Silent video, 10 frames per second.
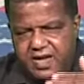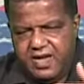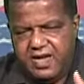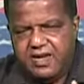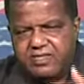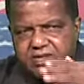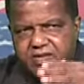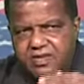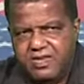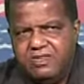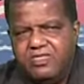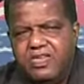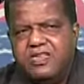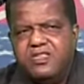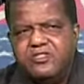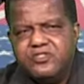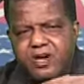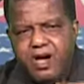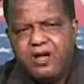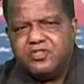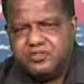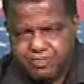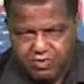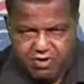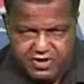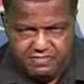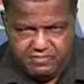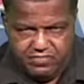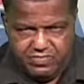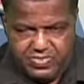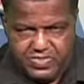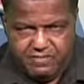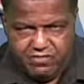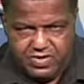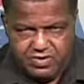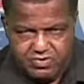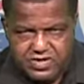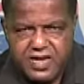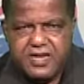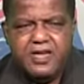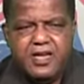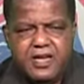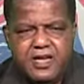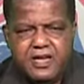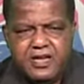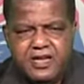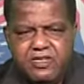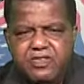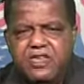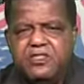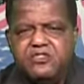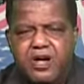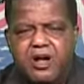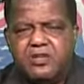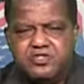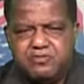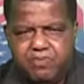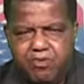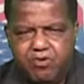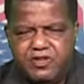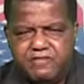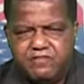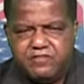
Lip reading: And he needs our support, okay? He needs our support